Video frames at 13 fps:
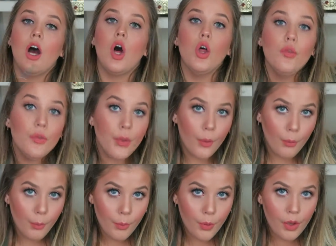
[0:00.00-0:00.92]

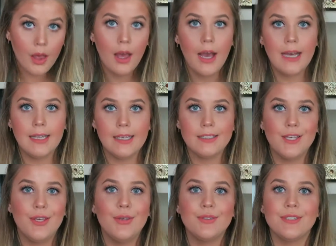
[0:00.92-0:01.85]
also I like
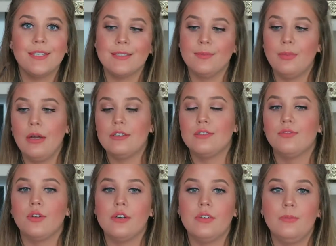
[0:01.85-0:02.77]
to use this brush
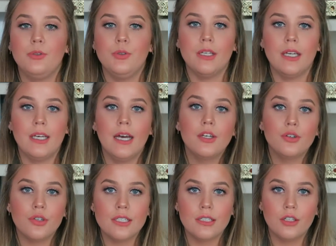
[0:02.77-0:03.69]
for if I'm doing a cut
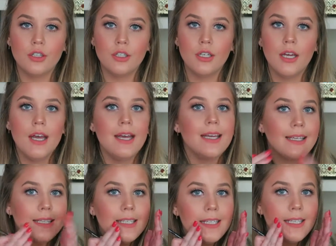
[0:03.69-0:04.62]
crease look.
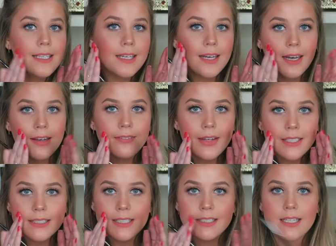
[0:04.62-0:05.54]
Hee hee,
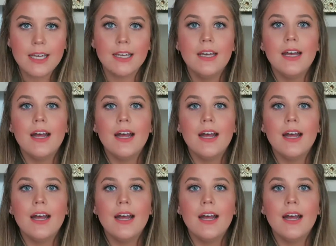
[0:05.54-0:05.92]
Valentine's Day.